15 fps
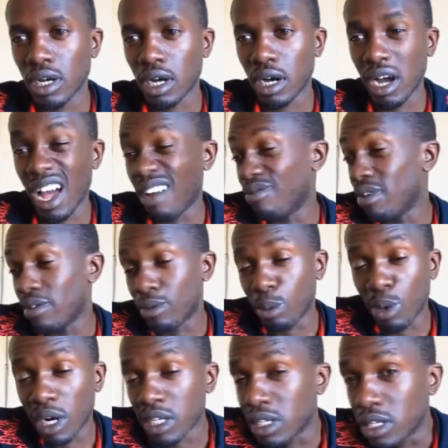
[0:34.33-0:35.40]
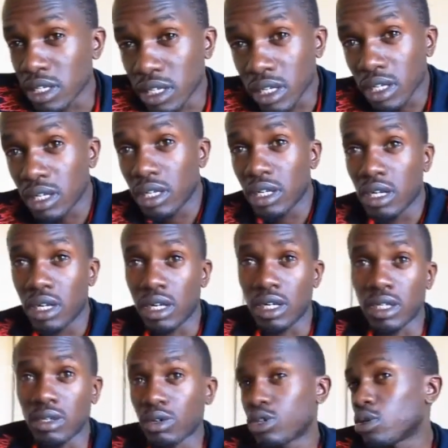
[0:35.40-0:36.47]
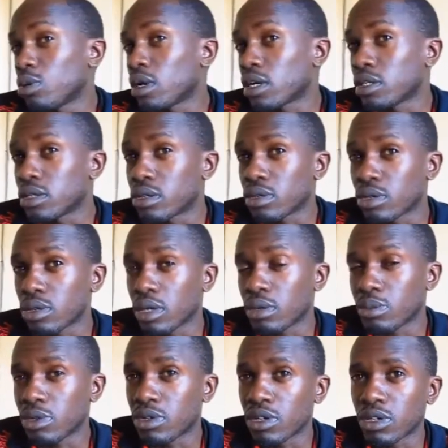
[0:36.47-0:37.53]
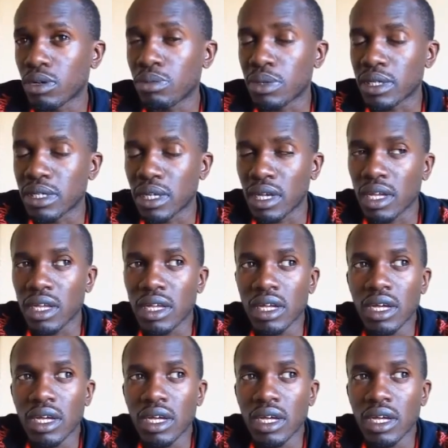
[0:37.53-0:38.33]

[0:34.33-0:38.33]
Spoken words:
I have never practiced social work and social administration per se.